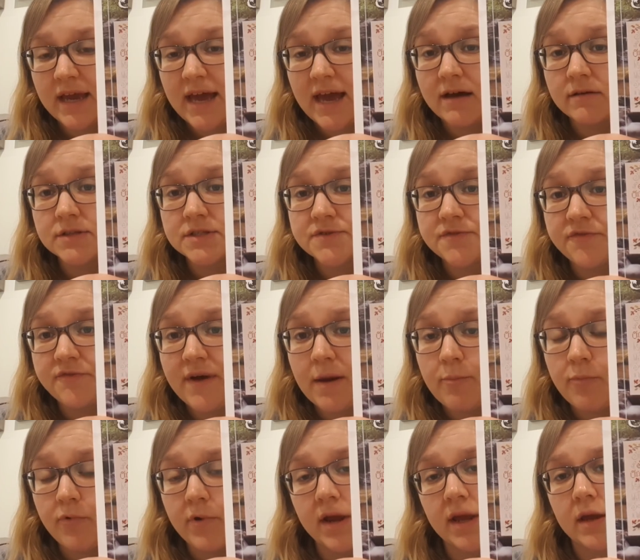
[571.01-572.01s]
counts of
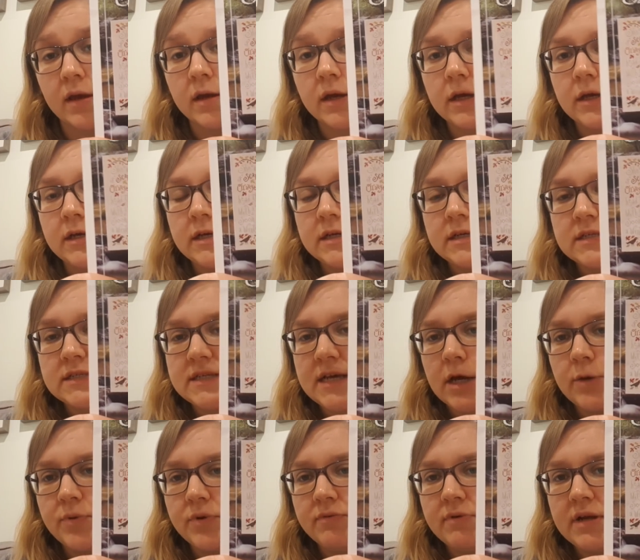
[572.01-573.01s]
fabric, so
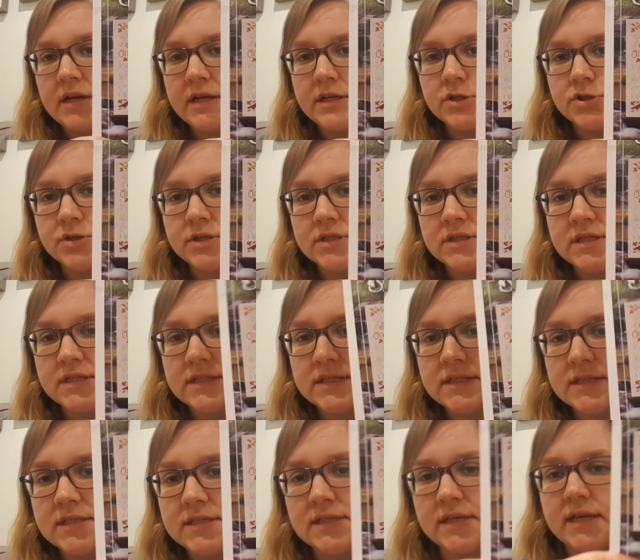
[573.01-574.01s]
it'd be really interesting
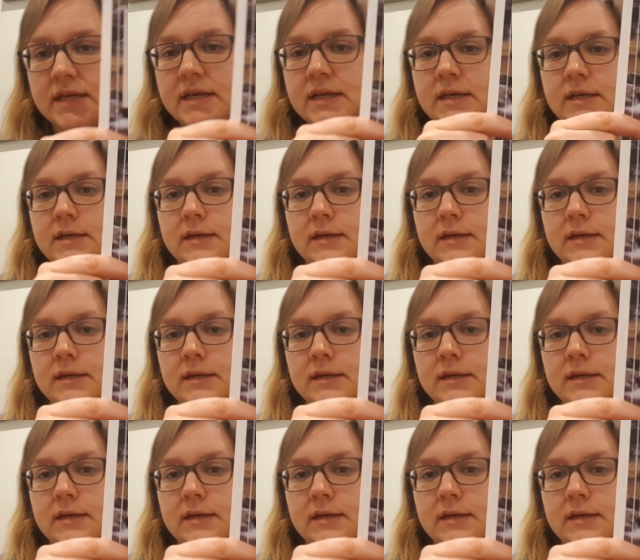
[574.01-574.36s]
to see